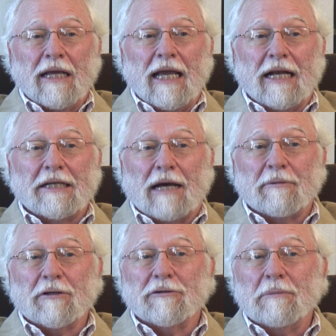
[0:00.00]
and a
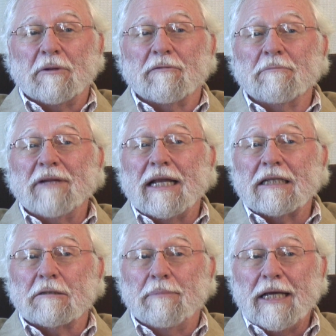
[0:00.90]
topical treatment from
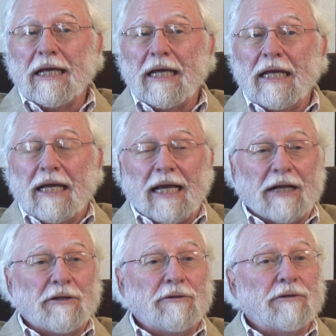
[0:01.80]
dentist B,
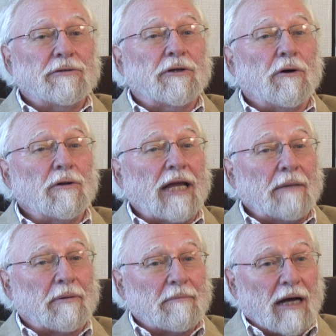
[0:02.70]
and you used
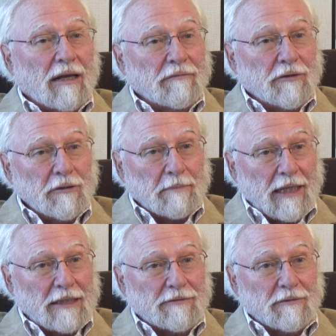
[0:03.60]
Colgate Palmolive
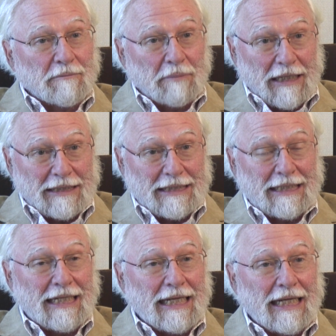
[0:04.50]
toothpaste from place
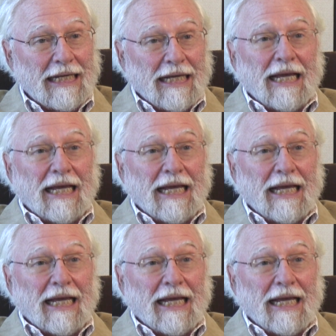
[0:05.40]
C,